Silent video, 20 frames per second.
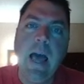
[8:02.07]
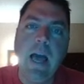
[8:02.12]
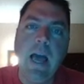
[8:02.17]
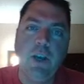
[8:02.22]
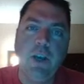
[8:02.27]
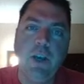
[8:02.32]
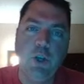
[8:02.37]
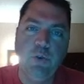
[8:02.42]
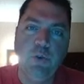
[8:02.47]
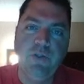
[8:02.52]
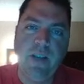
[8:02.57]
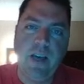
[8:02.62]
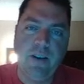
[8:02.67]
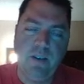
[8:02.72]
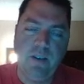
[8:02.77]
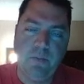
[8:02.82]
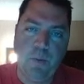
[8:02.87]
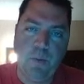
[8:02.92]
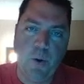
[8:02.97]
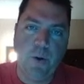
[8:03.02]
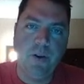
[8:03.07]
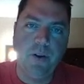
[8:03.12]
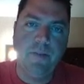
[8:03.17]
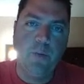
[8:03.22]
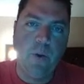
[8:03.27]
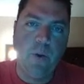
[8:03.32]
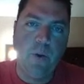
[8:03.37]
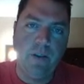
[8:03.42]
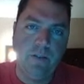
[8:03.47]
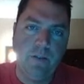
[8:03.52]
and use that as part of
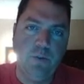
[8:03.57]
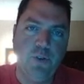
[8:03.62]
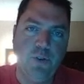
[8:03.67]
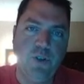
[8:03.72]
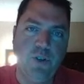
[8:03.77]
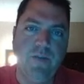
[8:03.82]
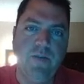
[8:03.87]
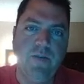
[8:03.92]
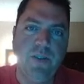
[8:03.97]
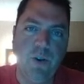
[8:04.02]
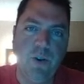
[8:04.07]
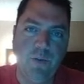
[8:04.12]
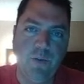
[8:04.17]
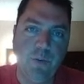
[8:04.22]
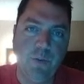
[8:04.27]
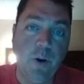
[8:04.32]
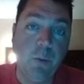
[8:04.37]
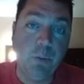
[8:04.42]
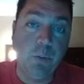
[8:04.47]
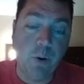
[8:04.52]
the resolution of this overall